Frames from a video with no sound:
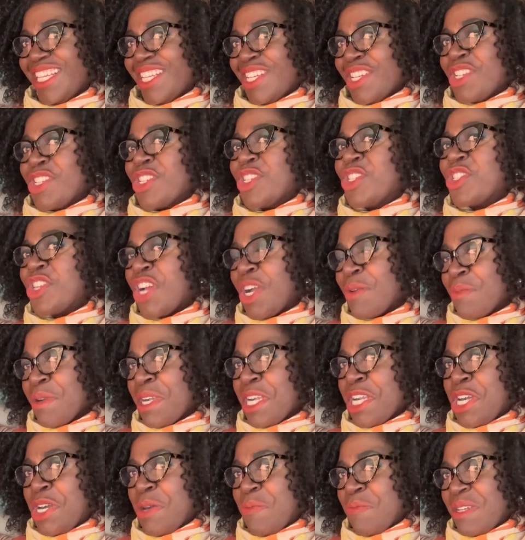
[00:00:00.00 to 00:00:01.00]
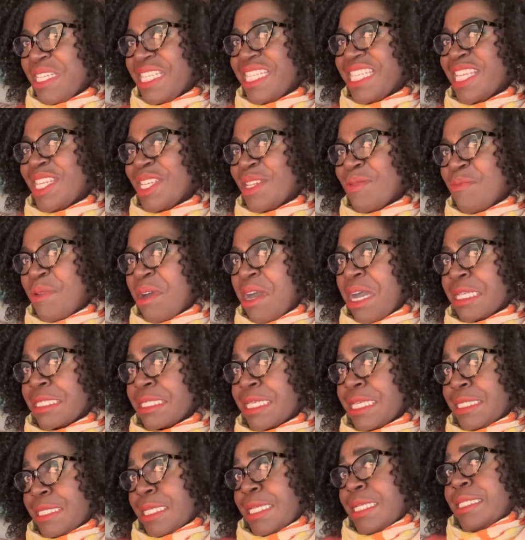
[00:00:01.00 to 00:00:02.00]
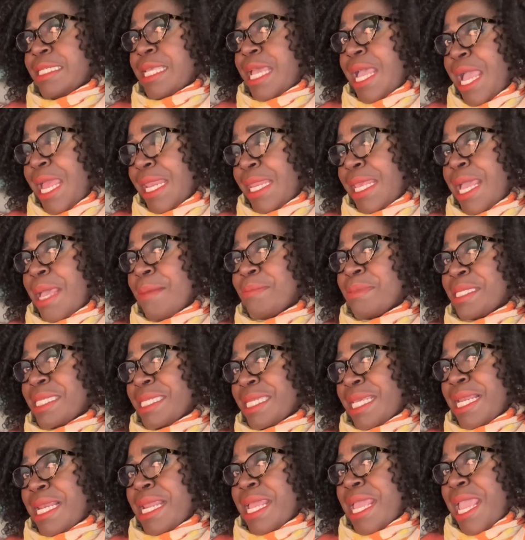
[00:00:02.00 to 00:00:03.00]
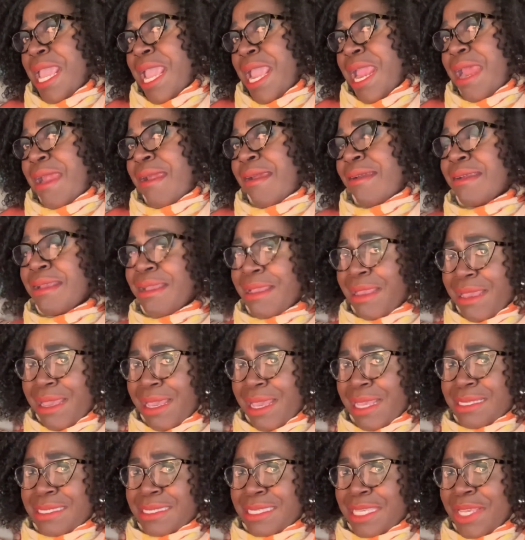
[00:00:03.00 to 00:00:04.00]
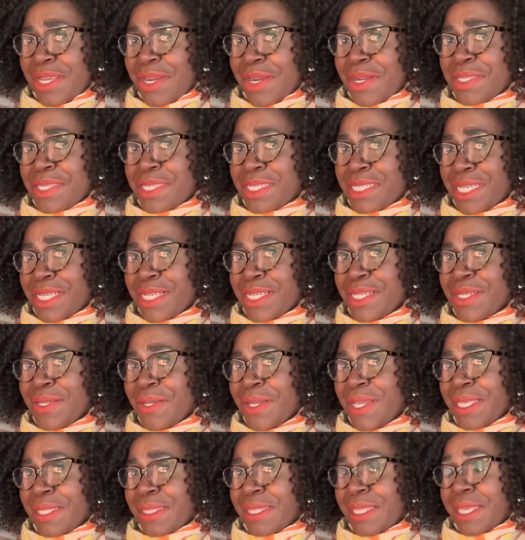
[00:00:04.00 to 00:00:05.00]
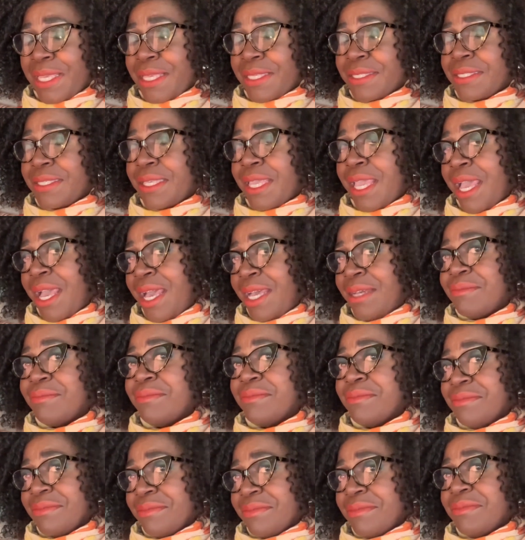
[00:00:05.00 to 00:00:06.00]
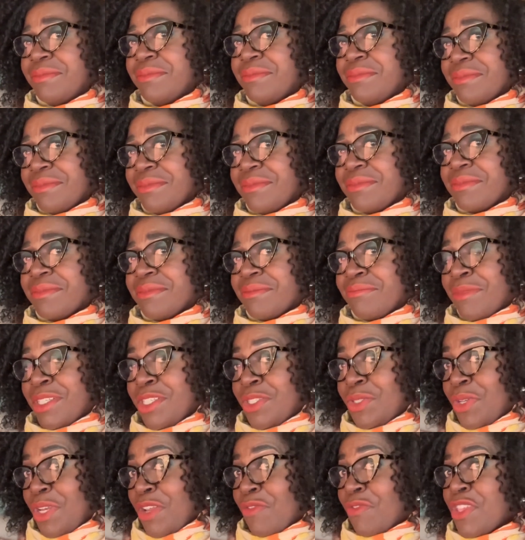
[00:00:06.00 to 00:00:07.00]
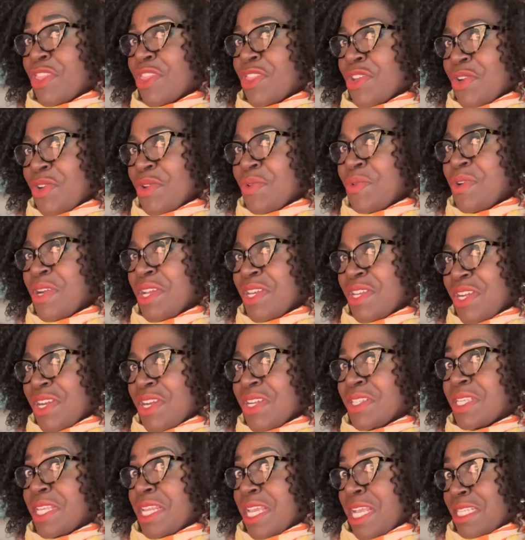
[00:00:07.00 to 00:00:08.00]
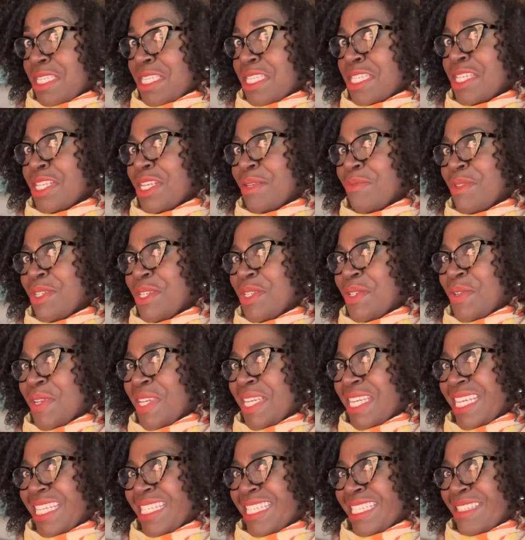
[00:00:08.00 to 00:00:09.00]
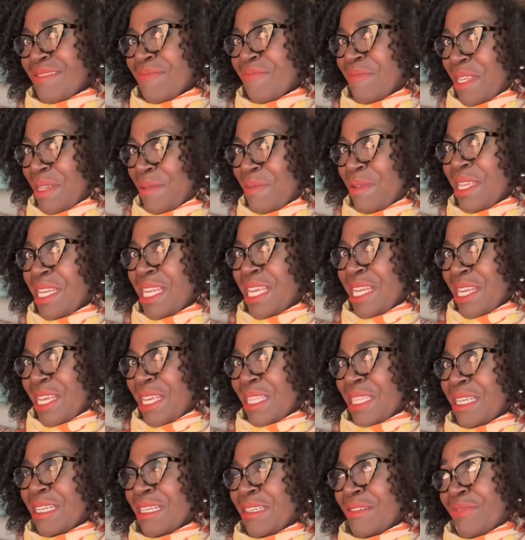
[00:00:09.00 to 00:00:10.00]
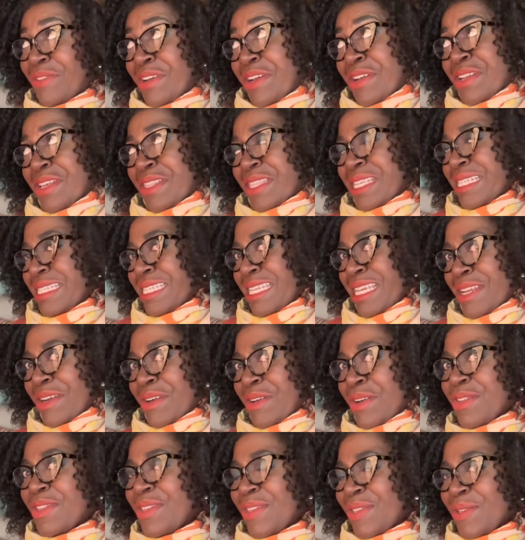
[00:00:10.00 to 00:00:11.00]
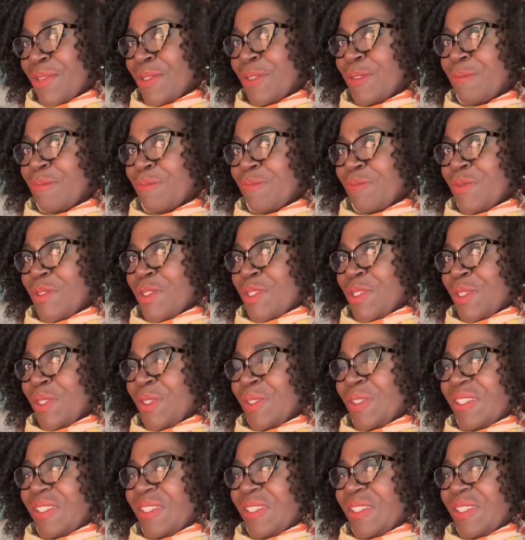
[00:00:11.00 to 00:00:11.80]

Drop a comment in the box and say, Tanya, I'm still here. I see you're still doing this. Yeah? Been doing it for 31 years and I'll still be doing it maybe for another 10 or so. So